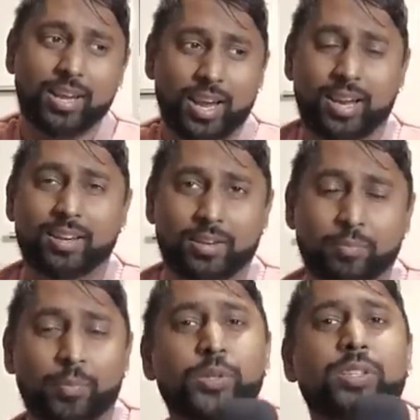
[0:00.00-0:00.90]
and
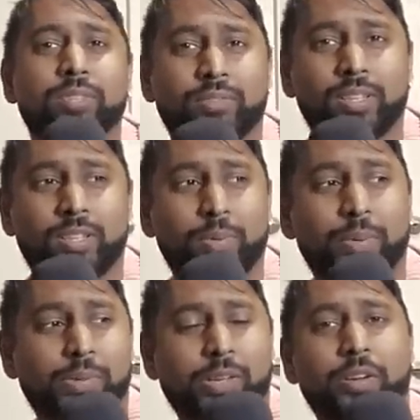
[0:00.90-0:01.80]
most of these
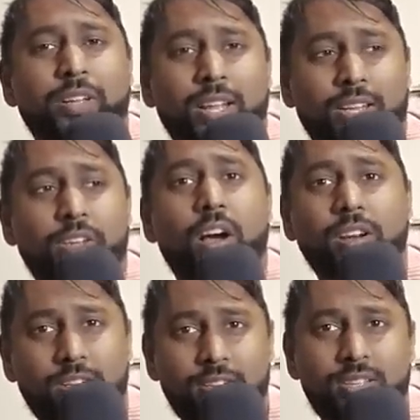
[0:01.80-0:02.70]
people go to like
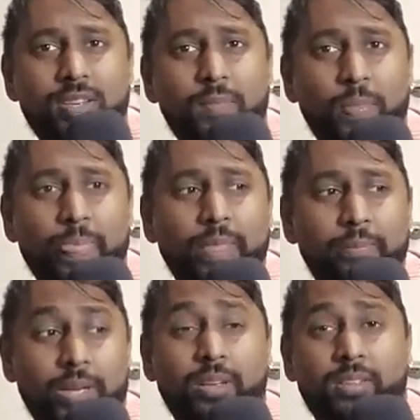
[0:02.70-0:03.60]
doctors
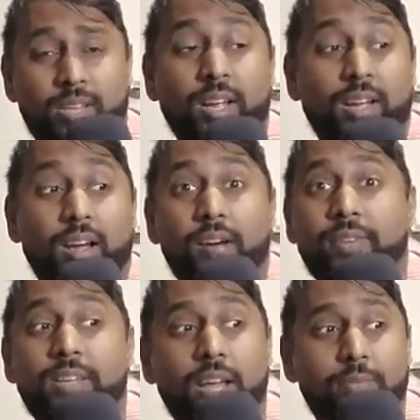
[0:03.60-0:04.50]
because
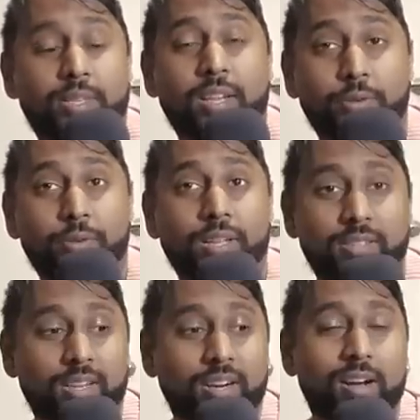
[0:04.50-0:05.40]
oftentimes they do things
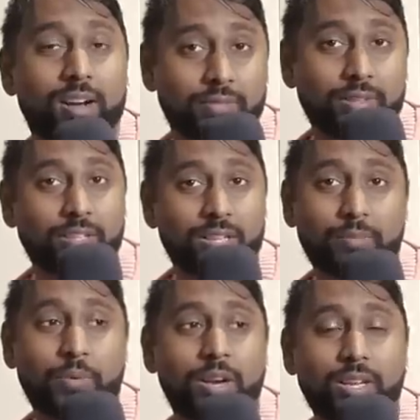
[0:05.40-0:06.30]
that are harmful to their
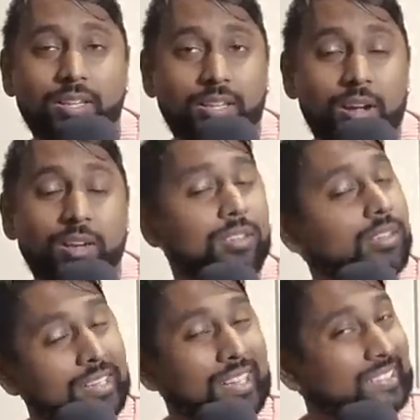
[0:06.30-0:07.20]
body, and the doctors
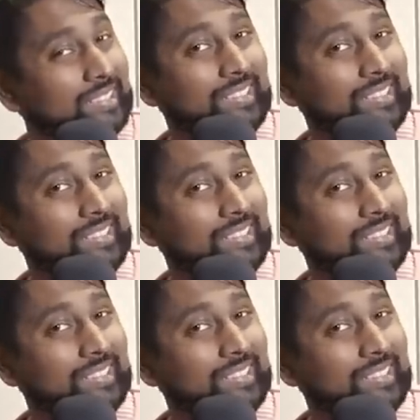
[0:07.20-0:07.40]
are like,